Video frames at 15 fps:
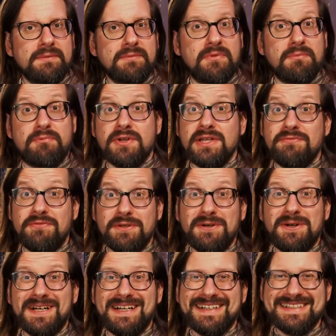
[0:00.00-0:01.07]
preview.
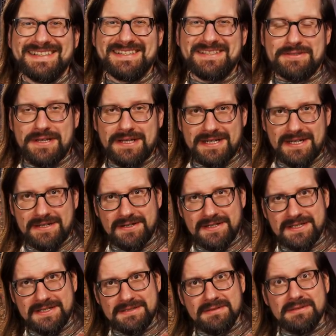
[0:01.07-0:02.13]
So I click
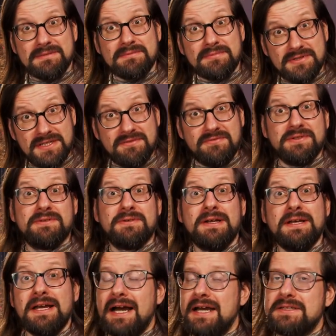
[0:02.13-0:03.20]
on it, preview.
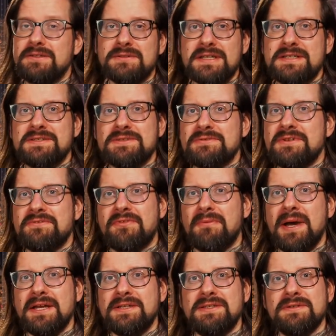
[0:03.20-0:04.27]
I don't listen to it from
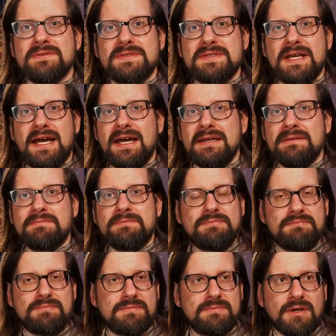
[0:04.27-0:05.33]
iTunes. I
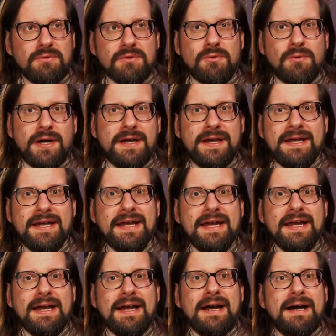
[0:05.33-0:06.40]
don't know why,
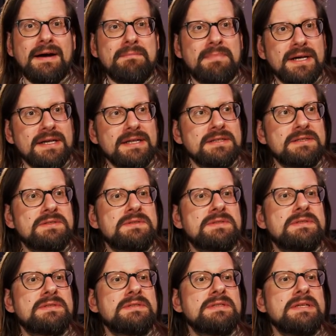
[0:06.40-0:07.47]
but
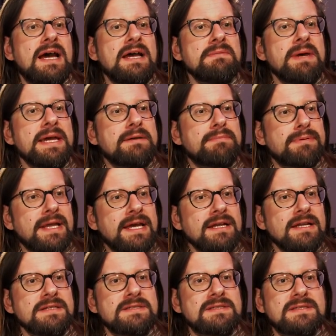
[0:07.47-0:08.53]
I make
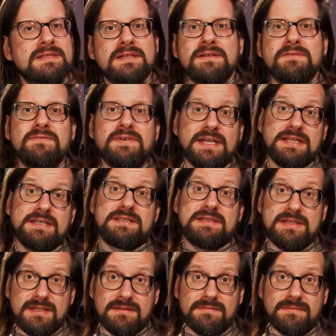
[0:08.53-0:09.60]
playlists in
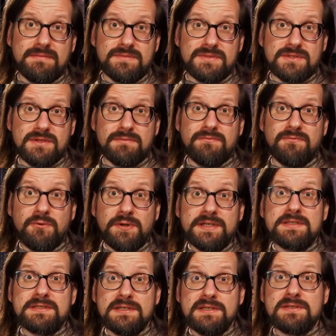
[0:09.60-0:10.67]
VLC. So
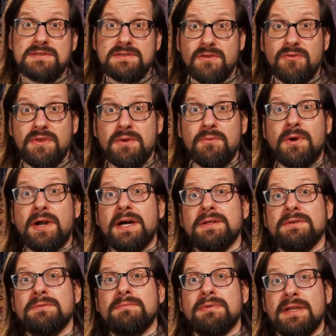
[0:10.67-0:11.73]
VLC is the thing where I
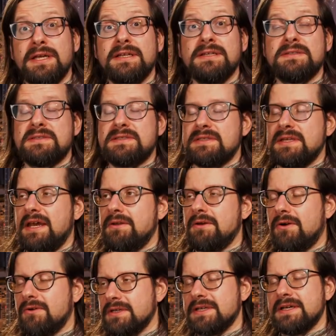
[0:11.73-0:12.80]
do playlists and
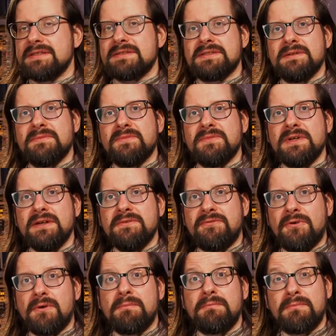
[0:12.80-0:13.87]
organize them
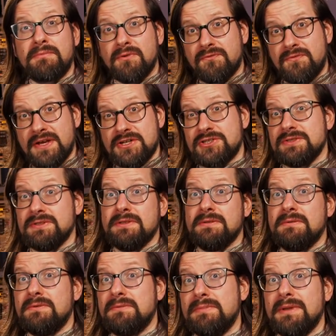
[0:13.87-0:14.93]
for professional
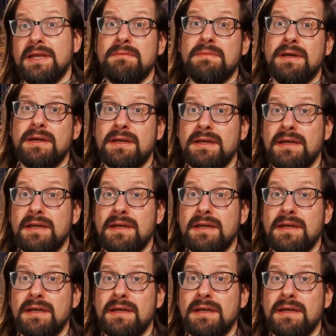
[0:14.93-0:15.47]
playback.